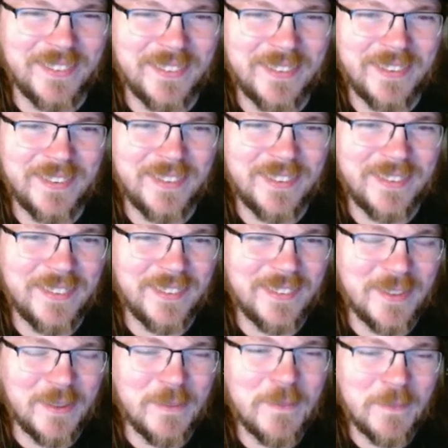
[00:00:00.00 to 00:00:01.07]
Yep.
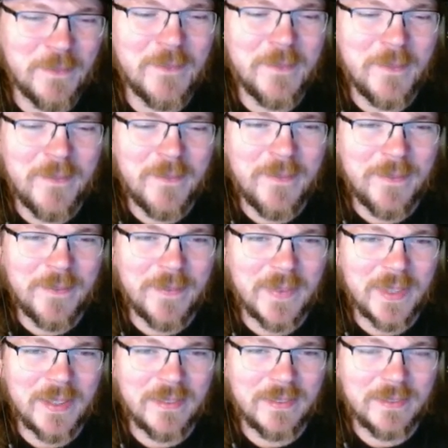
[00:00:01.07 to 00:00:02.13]
Yeah.
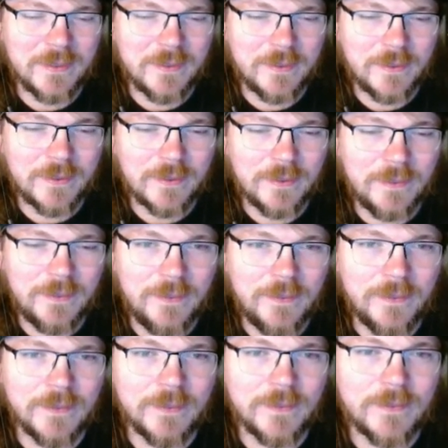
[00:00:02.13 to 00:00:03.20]

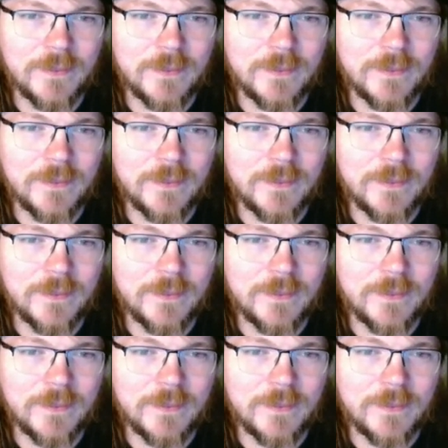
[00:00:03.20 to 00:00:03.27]
Yeah, it's